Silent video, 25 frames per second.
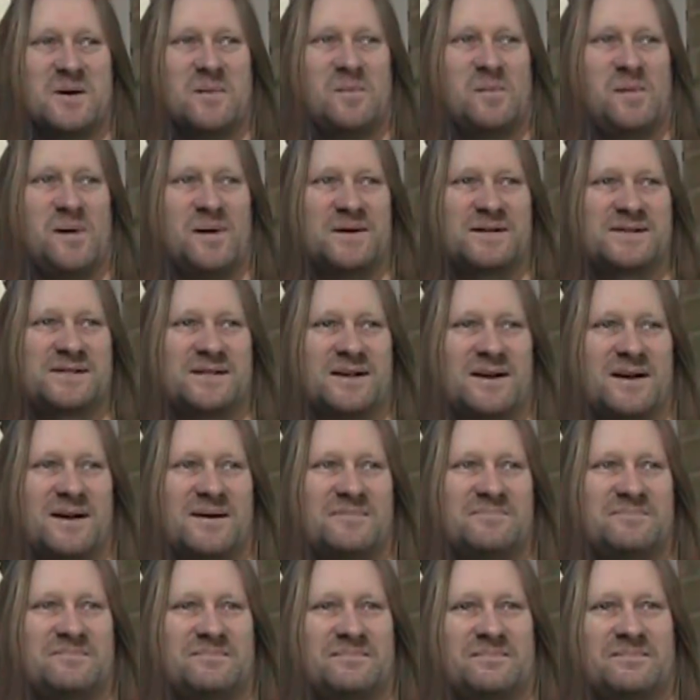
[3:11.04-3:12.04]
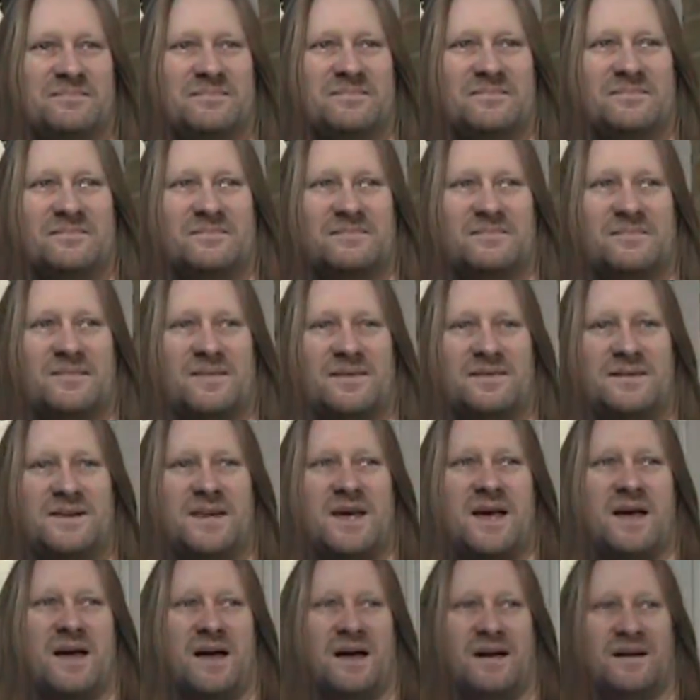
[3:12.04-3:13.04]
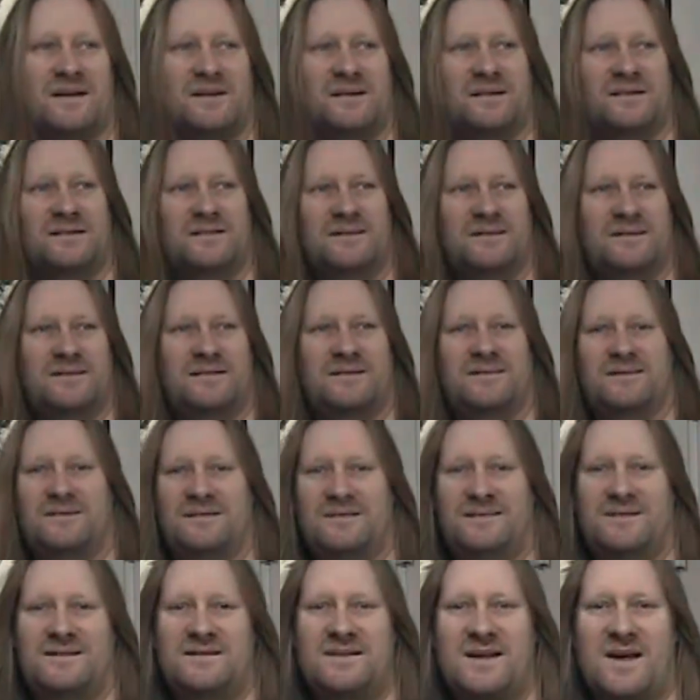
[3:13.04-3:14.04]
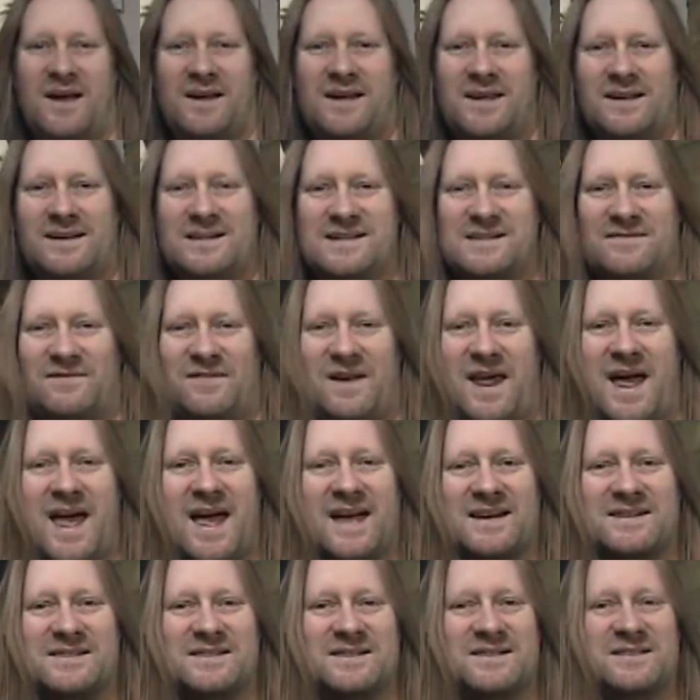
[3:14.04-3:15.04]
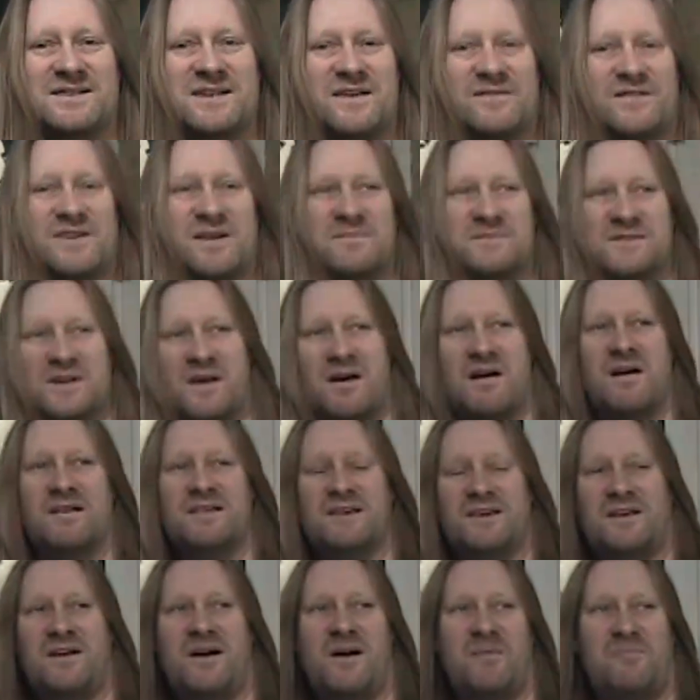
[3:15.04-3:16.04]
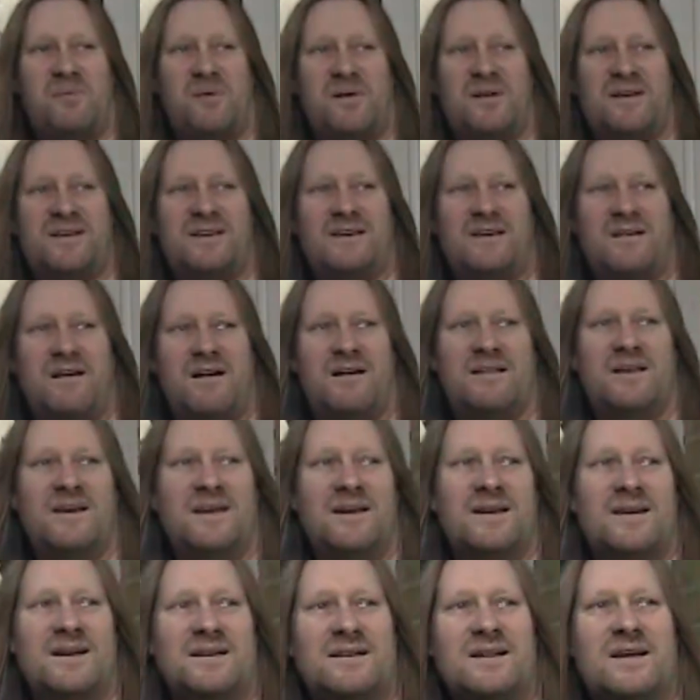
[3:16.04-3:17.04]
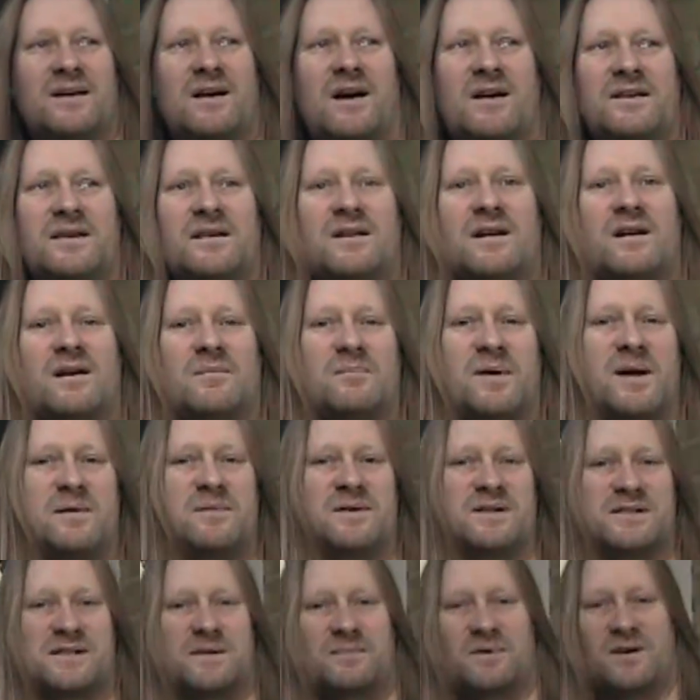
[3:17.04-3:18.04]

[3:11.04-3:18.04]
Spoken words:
but yeah, I get these flags and stuff. Kept saying, oh, you can't play, you can't. But I don't know. Maybe it's some